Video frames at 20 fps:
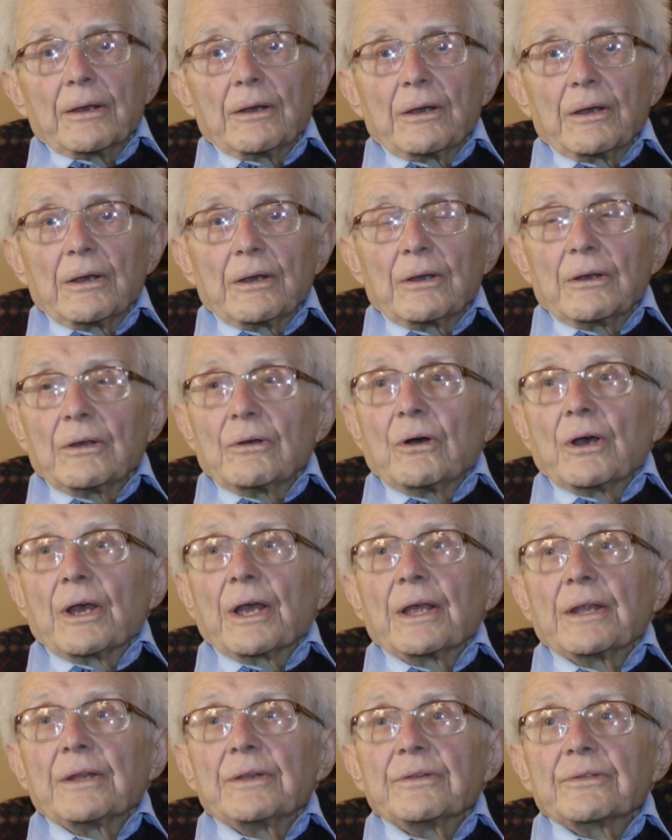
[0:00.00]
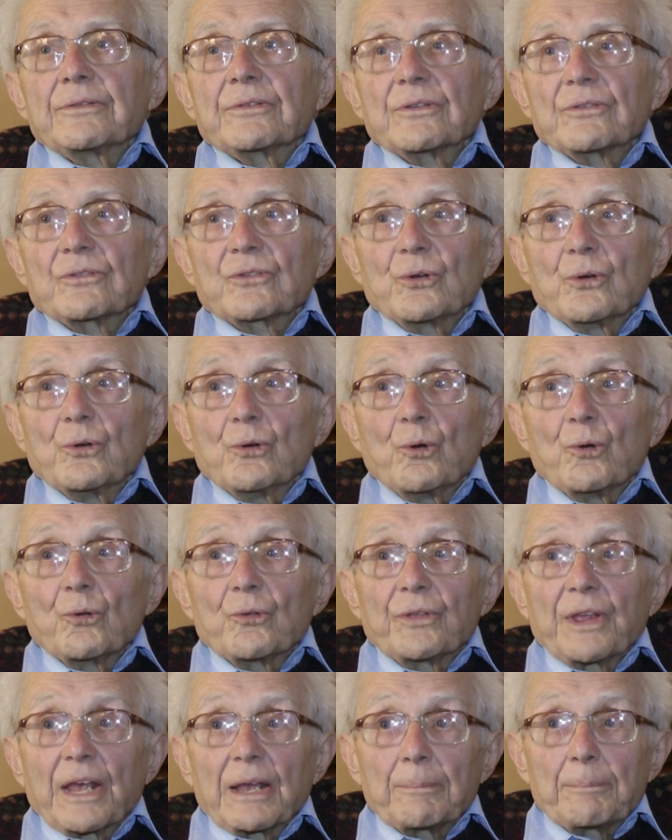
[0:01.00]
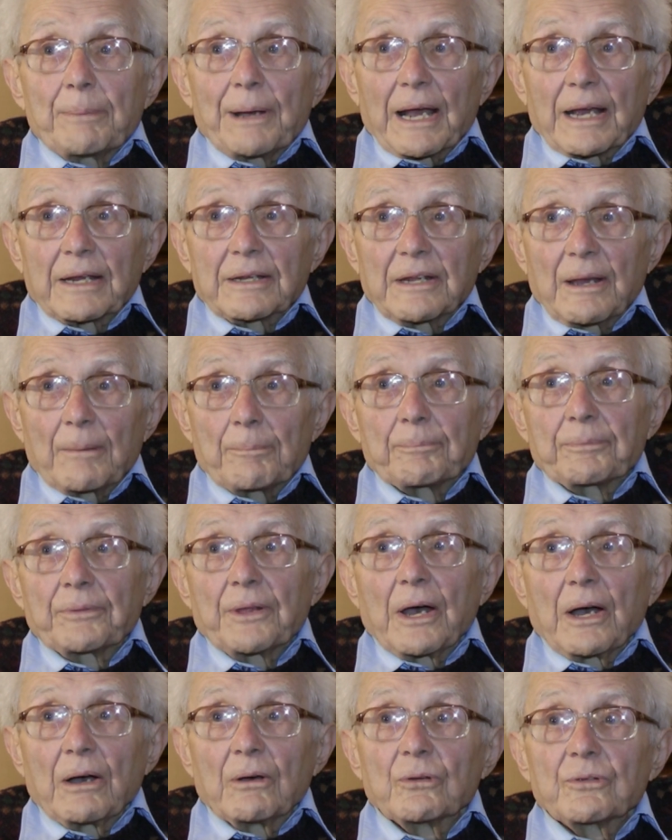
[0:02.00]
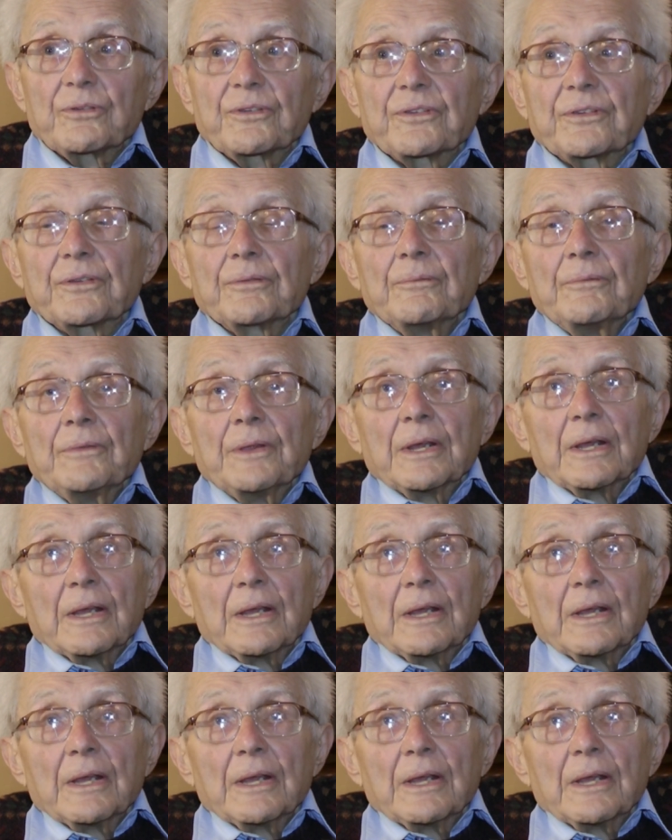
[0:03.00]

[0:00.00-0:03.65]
And so they packed up the house,